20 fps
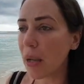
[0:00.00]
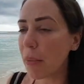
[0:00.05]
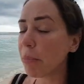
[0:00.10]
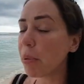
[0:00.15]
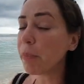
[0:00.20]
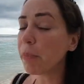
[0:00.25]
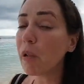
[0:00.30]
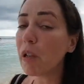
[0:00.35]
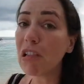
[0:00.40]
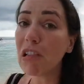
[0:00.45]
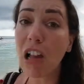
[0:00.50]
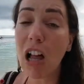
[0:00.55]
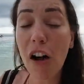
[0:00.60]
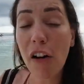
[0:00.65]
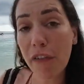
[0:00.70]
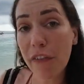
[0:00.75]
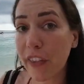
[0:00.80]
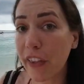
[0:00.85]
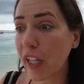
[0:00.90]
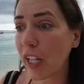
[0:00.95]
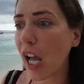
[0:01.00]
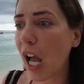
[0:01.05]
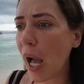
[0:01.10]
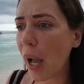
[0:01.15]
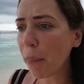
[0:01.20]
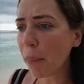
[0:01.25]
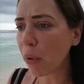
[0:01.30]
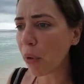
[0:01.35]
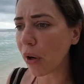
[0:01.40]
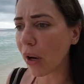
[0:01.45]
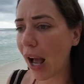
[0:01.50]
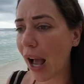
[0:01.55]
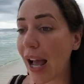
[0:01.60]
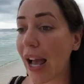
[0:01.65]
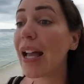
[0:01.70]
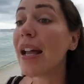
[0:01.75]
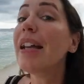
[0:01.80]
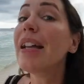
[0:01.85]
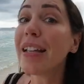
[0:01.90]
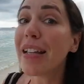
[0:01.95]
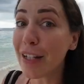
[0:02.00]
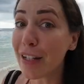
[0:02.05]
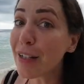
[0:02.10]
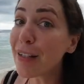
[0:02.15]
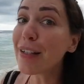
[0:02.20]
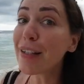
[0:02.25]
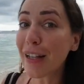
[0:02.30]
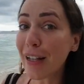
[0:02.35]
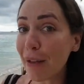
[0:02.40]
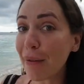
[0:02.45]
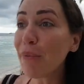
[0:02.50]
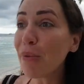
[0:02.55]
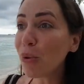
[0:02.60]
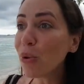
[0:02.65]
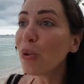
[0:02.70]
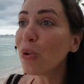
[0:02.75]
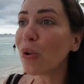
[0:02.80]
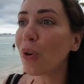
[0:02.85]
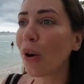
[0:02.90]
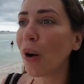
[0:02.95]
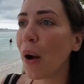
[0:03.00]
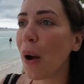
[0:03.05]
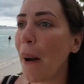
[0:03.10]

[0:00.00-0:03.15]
People love the camera in Cebu.